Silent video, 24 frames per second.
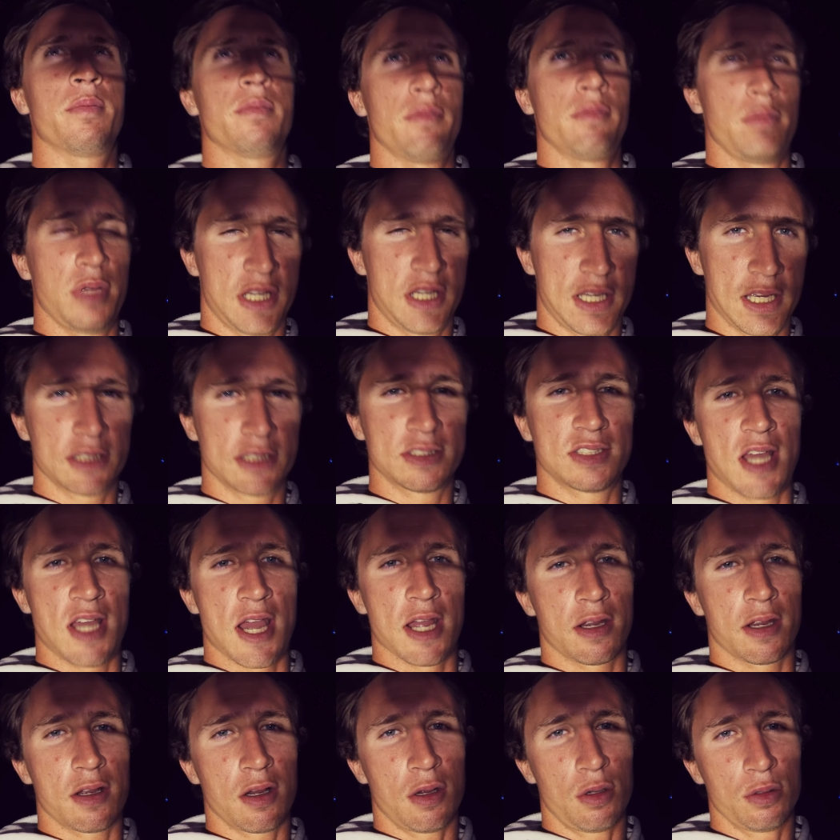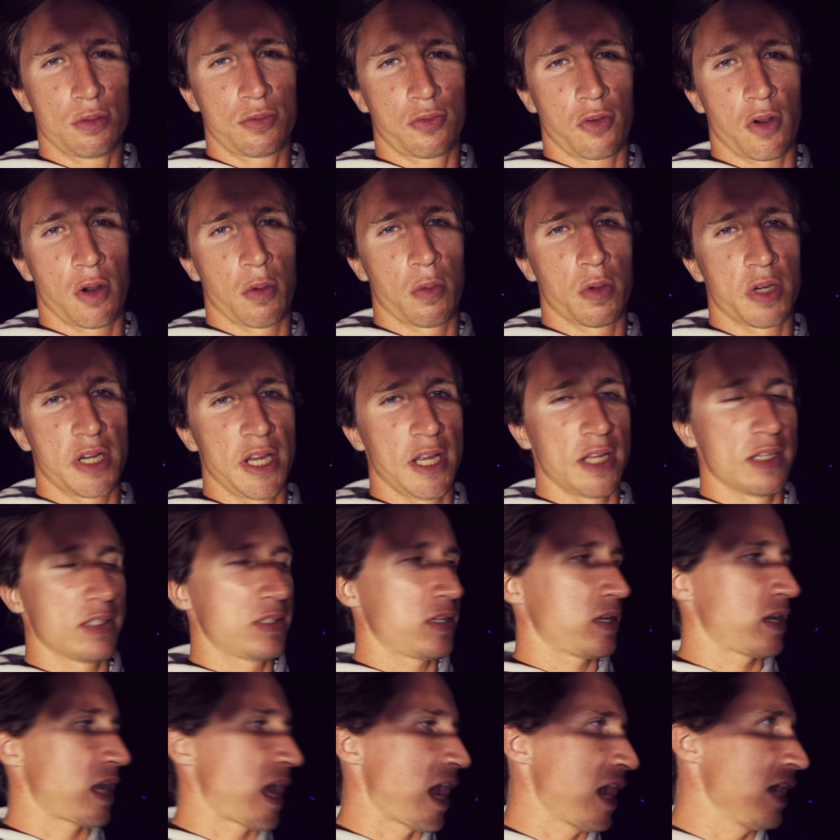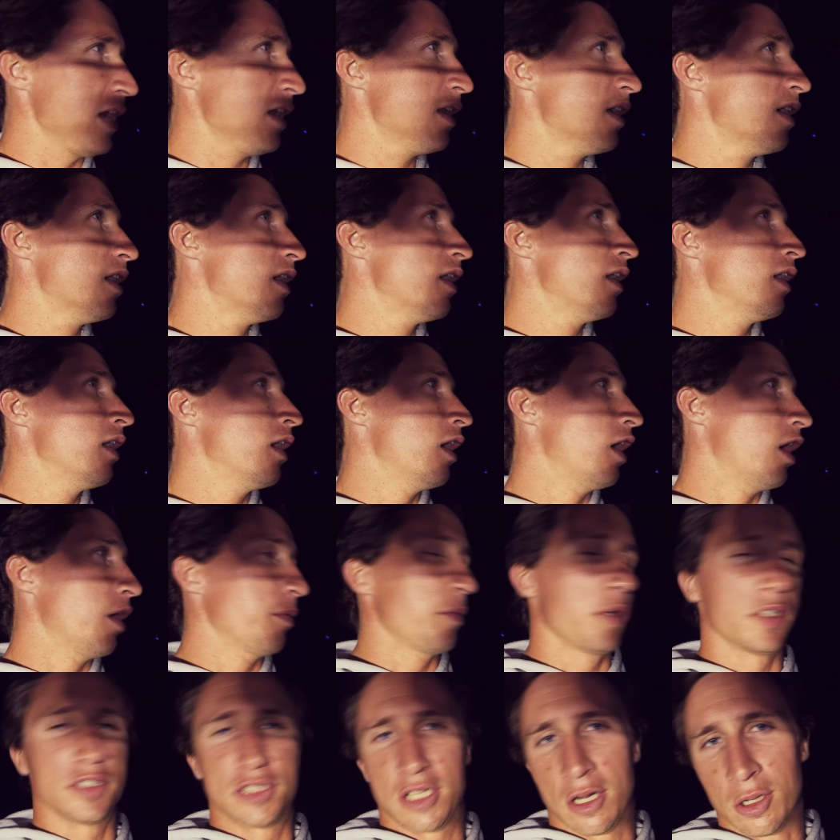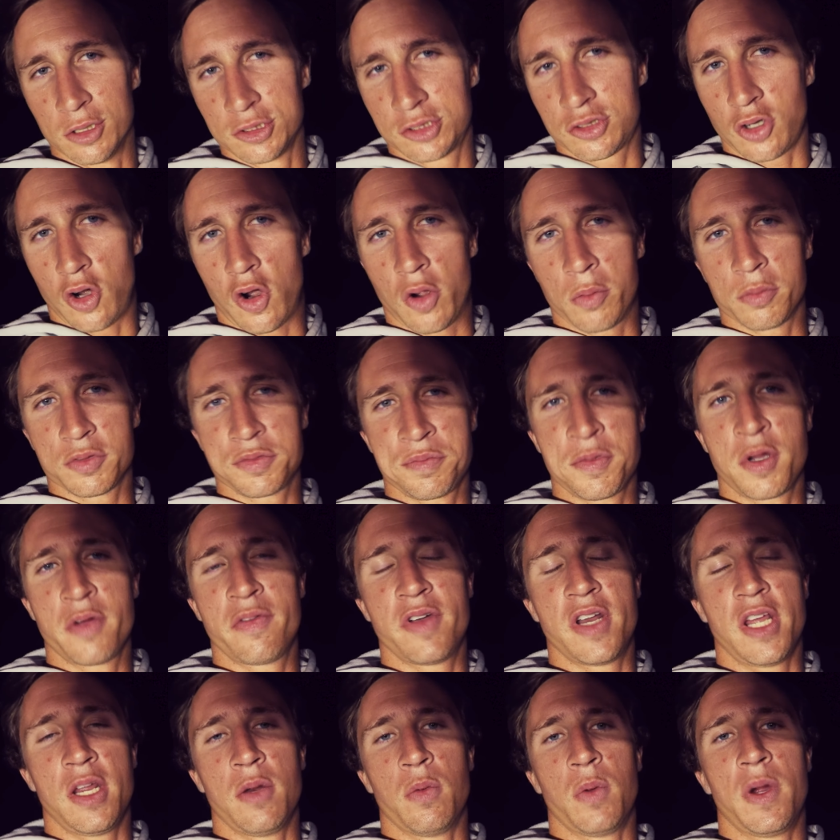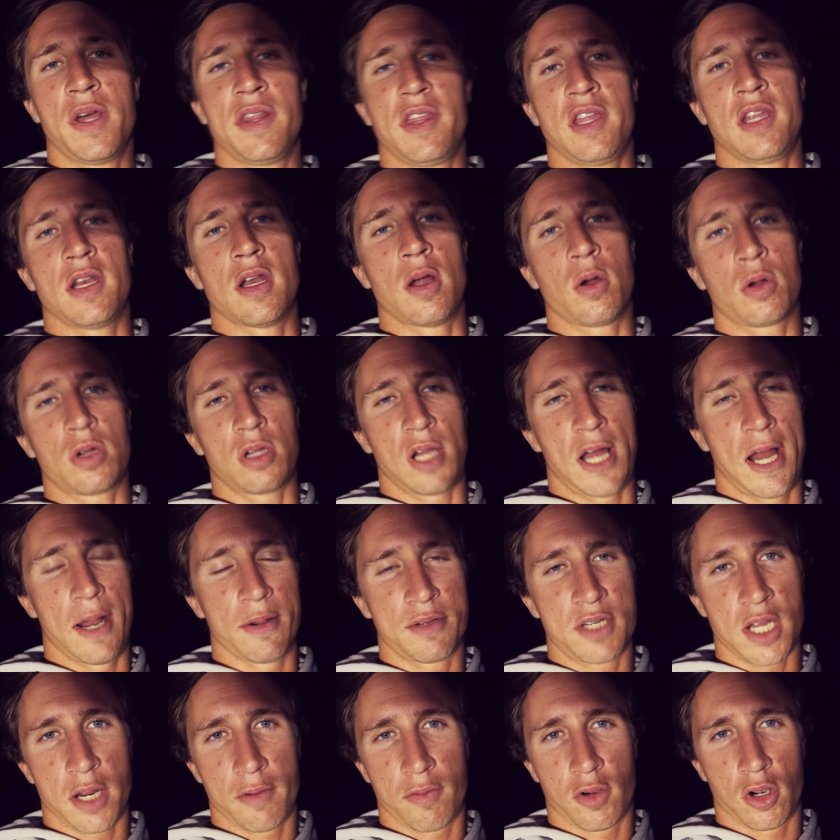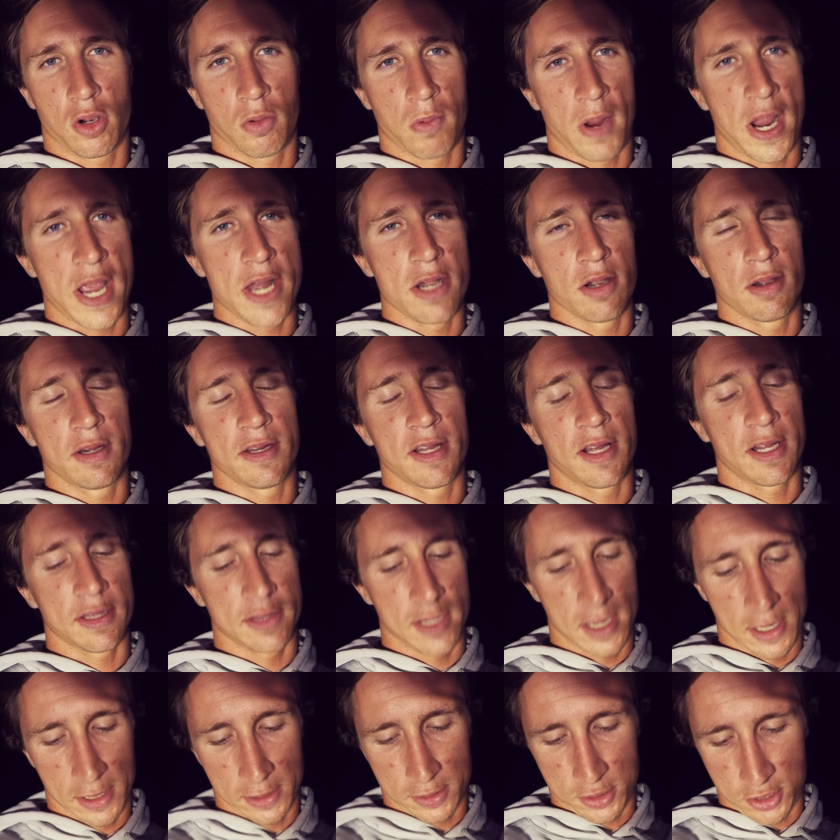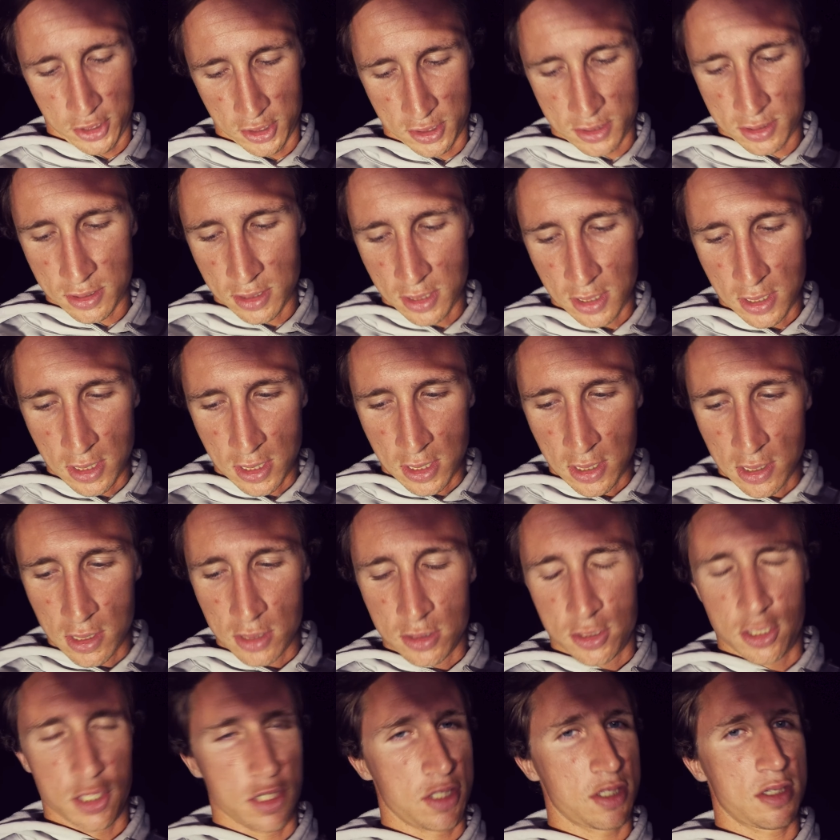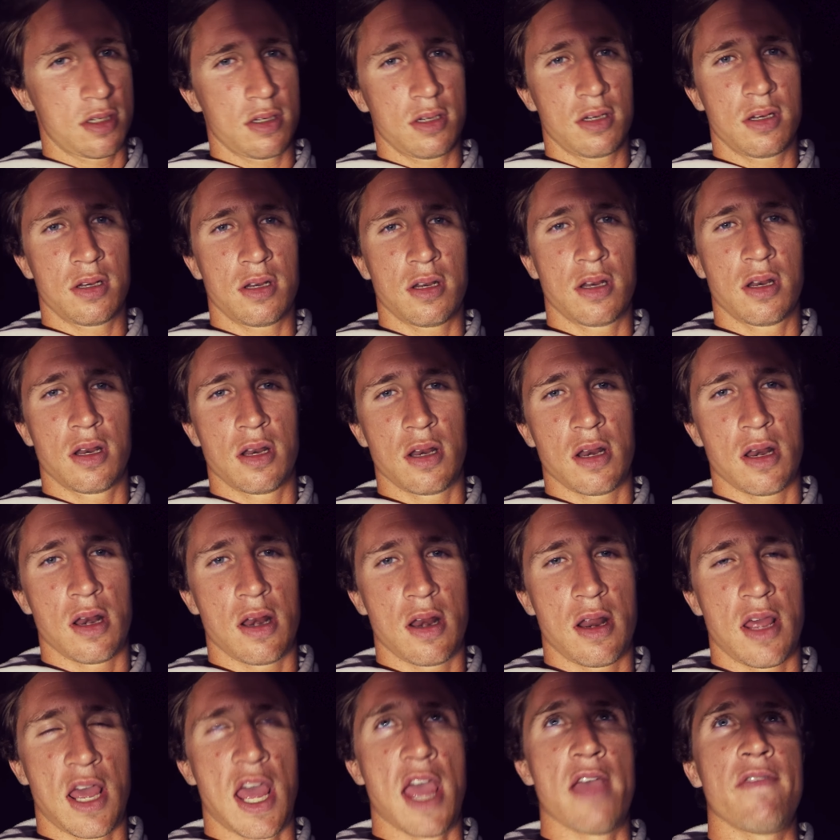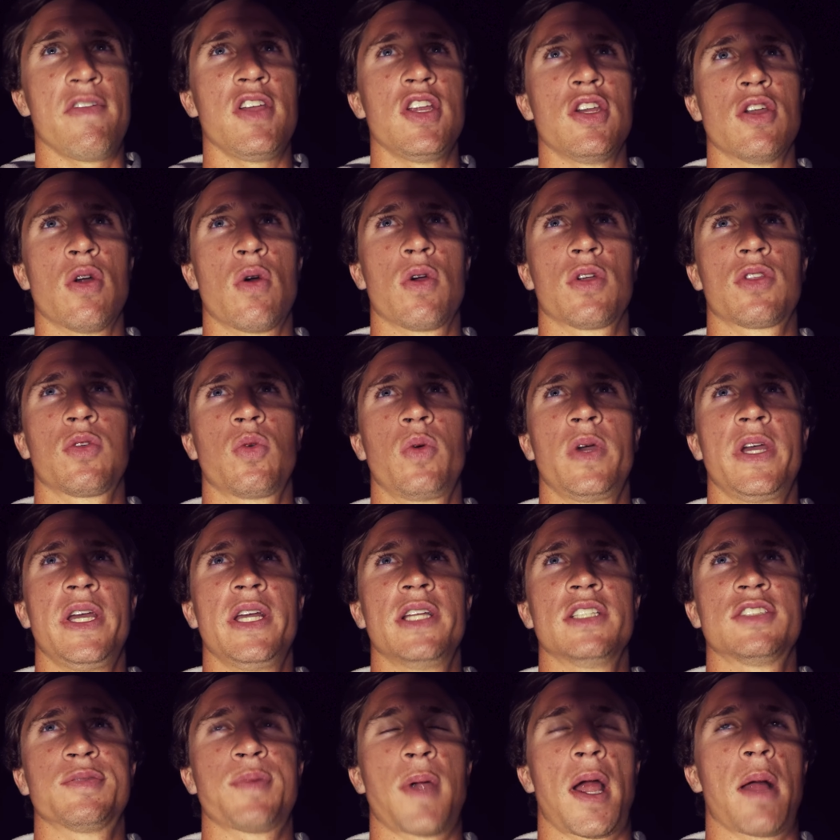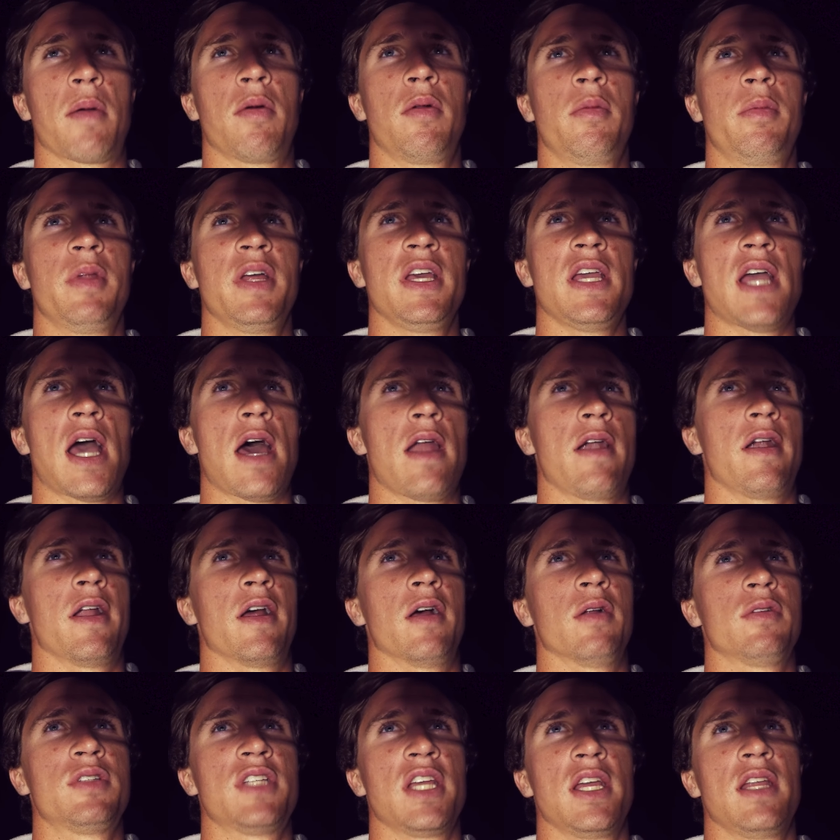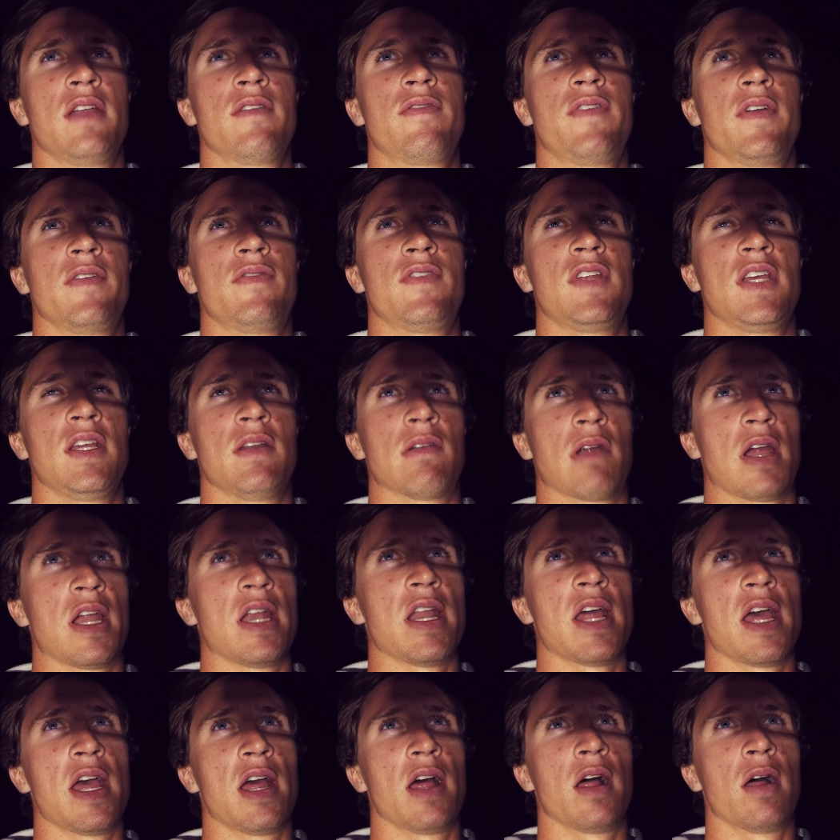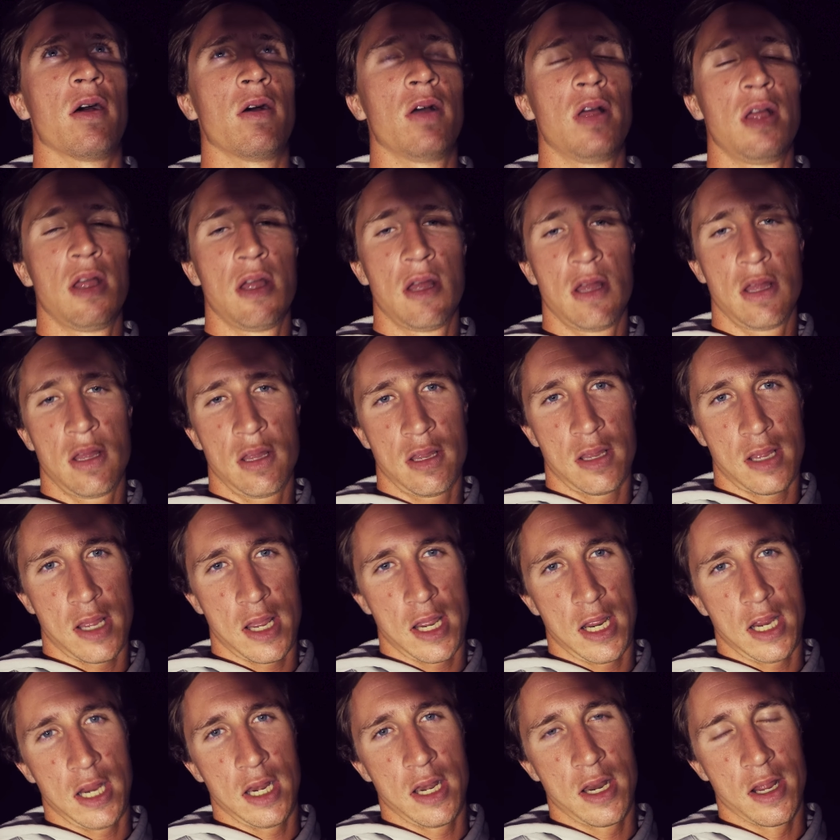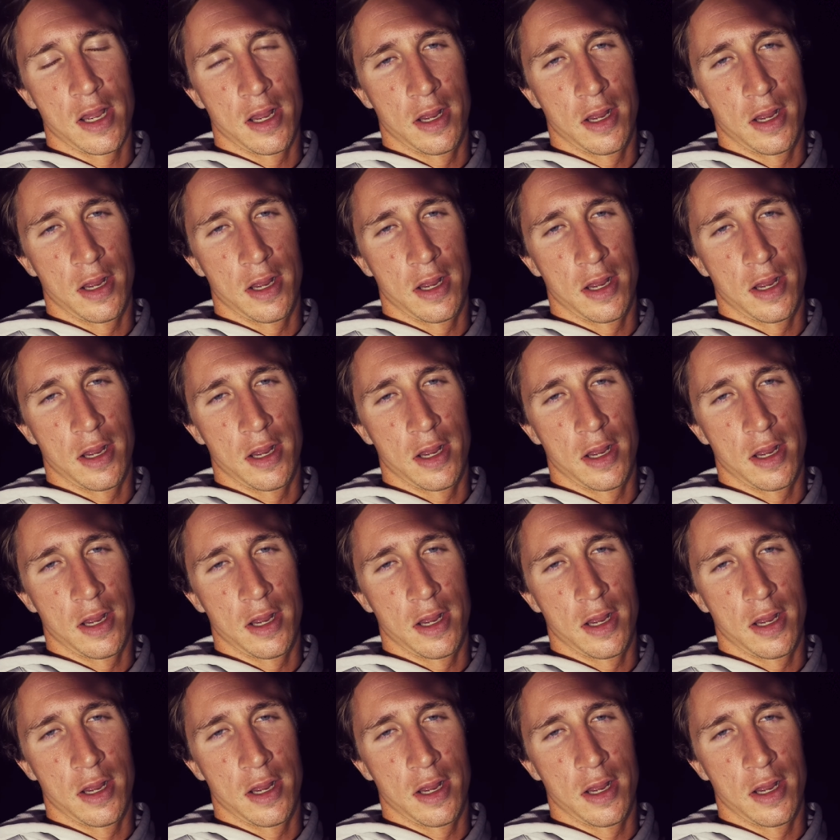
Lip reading: because of that cold front we're getting tonight. There's no storms moving in with it, no cloud cover or rain or anything like that. It's just heavy north winds, probably, I don't know, 10 to 15 right now. And